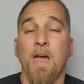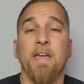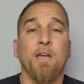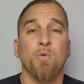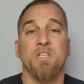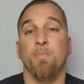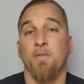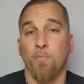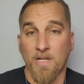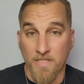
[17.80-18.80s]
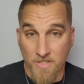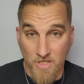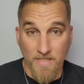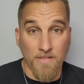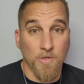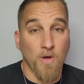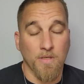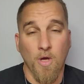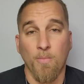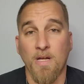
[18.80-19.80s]
Hey, hey, what's up, everybody? Shout out to all the
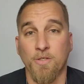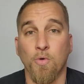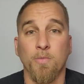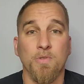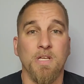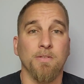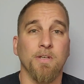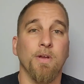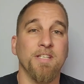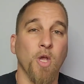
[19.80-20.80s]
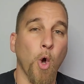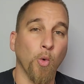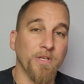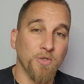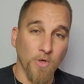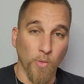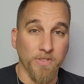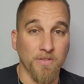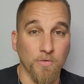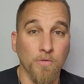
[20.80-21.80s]
law abiding criminals out there. As always, you know what
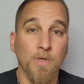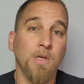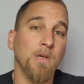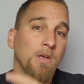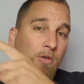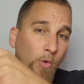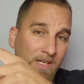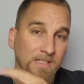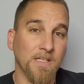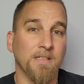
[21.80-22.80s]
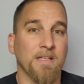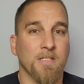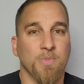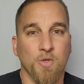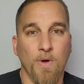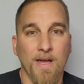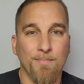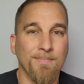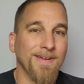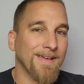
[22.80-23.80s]
to do. Go ahead and hit that
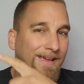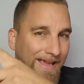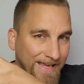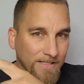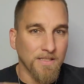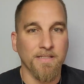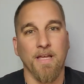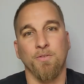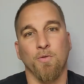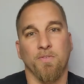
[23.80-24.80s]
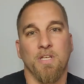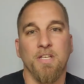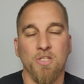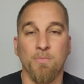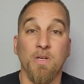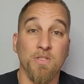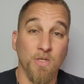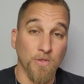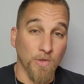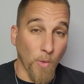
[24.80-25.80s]
subscribe, and click that notification bell
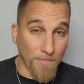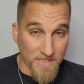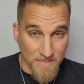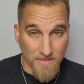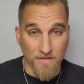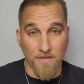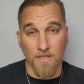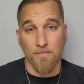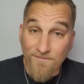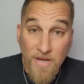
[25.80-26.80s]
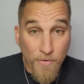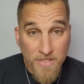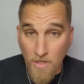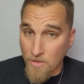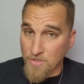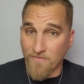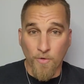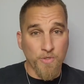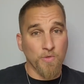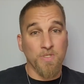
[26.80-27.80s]
so you don't miss anything. Very
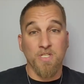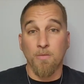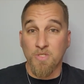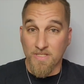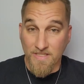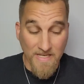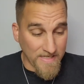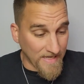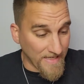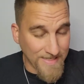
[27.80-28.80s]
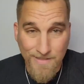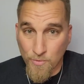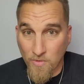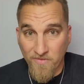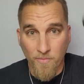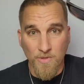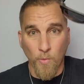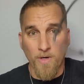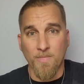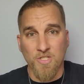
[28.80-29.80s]
controversial subject today, guys. I don't know if I'm going to
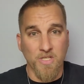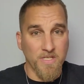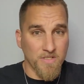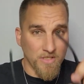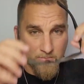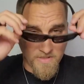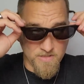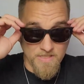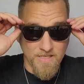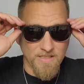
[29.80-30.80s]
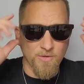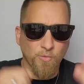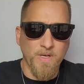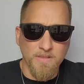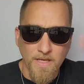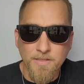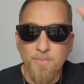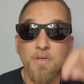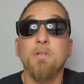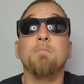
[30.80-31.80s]
wear my shades just because I got a little ring light
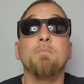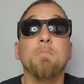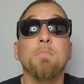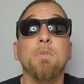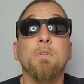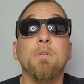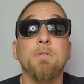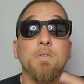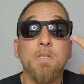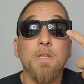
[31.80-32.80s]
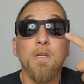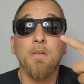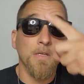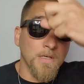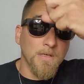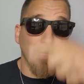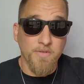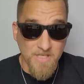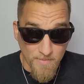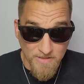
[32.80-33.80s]
up here. And yeah, you see that?
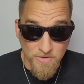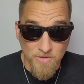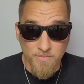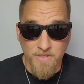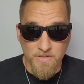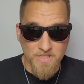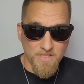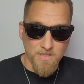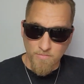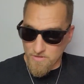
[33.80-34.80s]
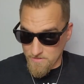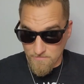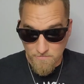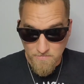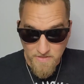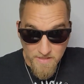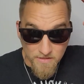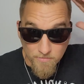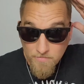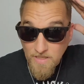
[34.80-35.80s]
Every time I look up there, you can see it. But
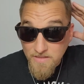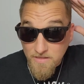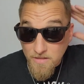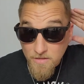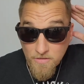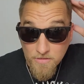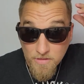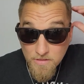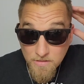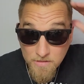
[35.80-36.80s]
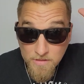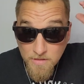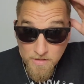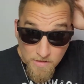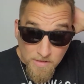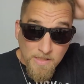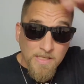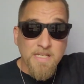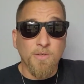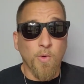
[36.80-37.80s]
damn, I need a haircut.
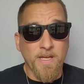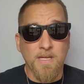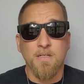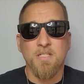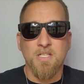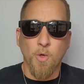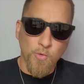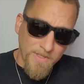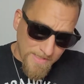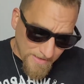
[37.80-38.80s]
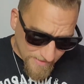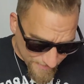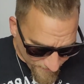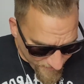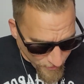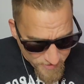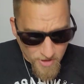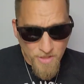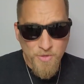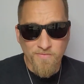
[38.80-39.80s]
Anyway, so very
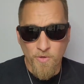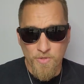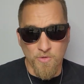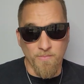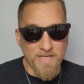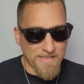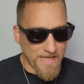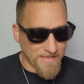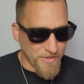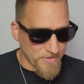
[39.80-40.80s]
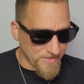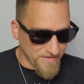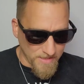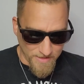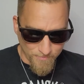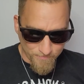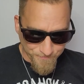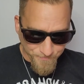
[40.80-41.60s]
controversial, man. And here's the thing.